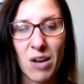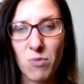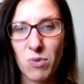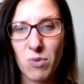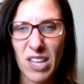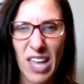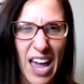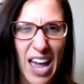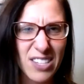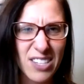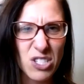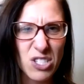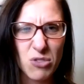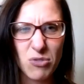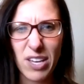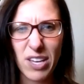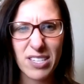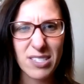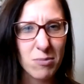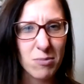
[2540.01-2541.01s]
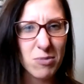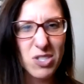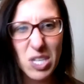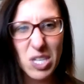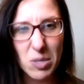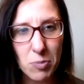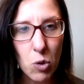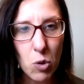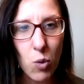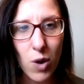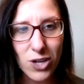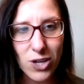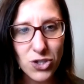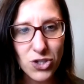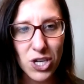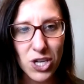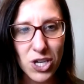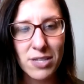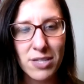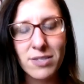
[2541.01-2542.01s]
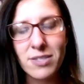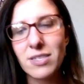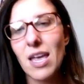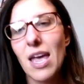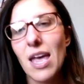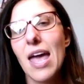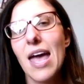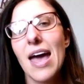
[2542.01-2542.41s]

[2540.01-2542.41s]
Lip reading: I really ask you like some deep questions.